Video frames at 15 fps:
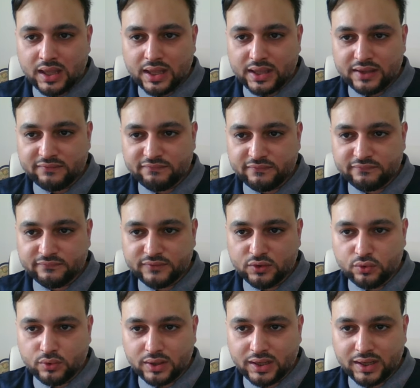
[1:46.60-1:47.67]
If you
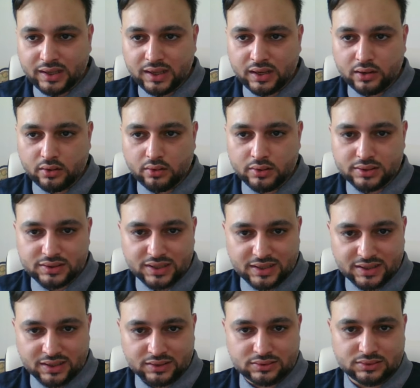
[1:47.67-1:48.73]
click here on
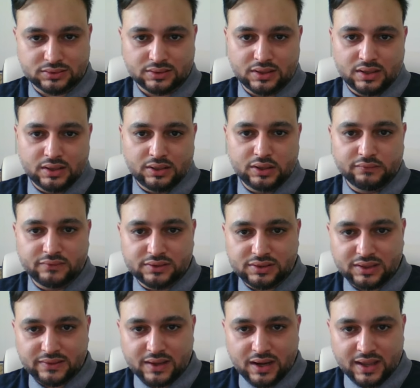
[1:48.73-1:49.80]
settings, you will
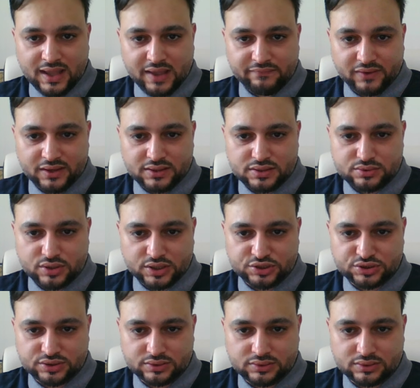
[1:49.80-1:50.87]
see that I have
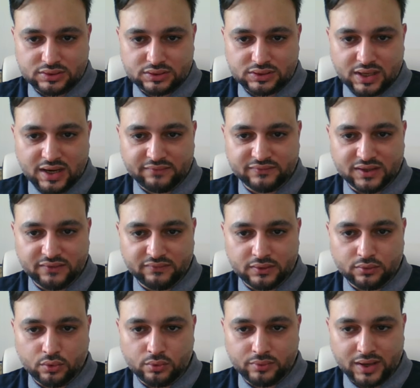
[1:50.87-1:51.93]
instructions that I've given
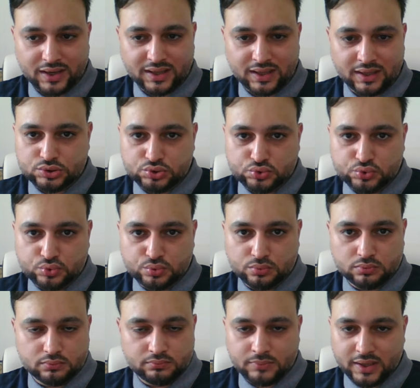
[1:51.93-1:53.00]
already to
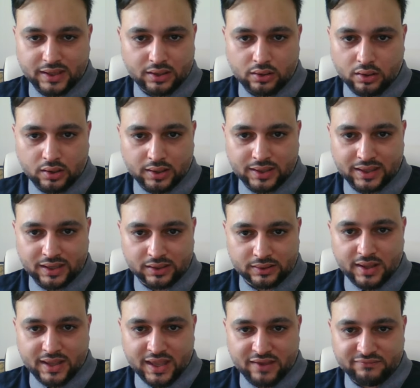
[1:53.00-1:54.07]
my Claude here.
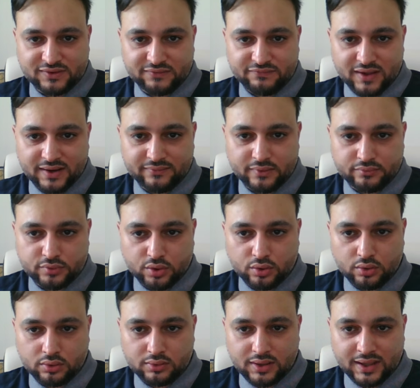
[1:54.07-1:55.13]
I have defined the
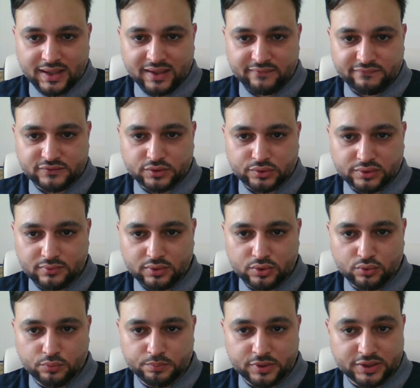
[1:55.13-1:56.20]
role. I have told
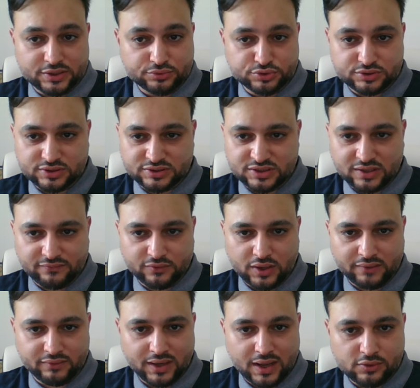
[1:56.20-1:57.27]
you produce the CFO
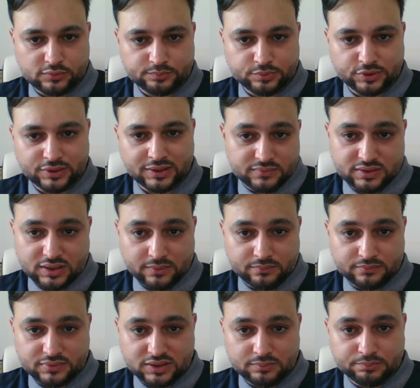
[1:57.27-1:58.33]
level output,
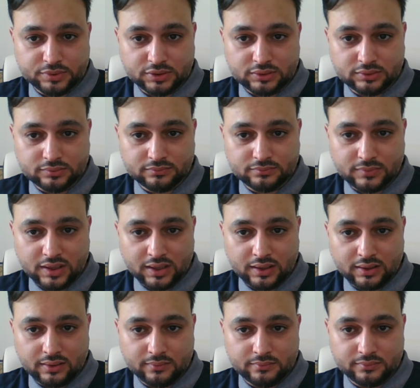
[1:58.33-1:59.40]
some simple
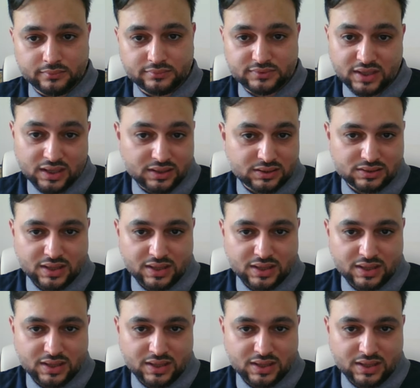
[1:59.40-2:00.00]
things